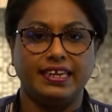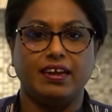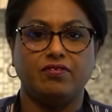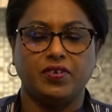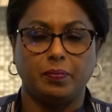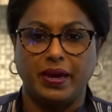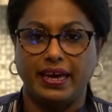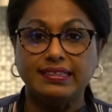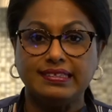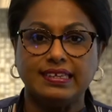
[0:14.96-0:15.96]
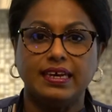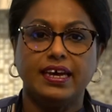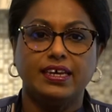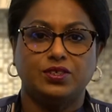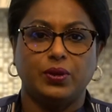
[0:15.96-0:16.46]
done for pets,
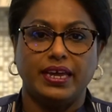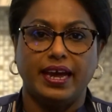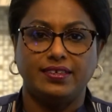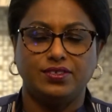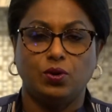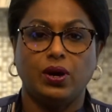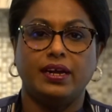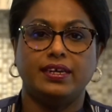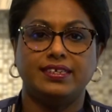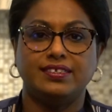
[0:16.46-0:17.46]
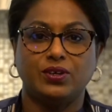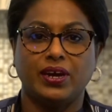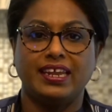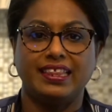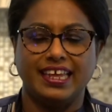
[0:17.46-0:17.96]
so it has no onions or
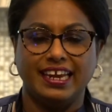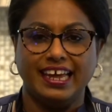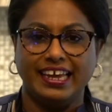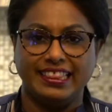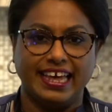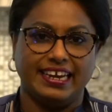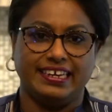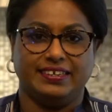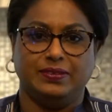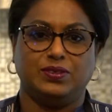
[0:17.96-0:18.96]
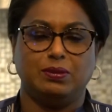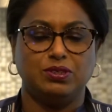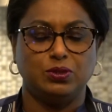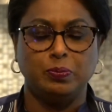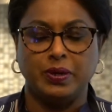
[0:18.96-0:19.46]
anything like that. So I'm
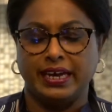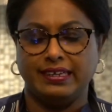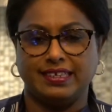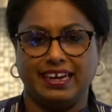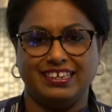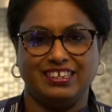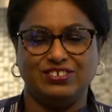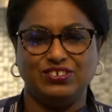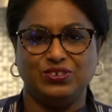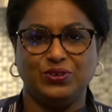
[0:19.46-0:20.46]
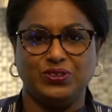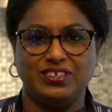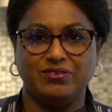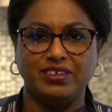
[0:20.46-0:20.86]
super excited to show you this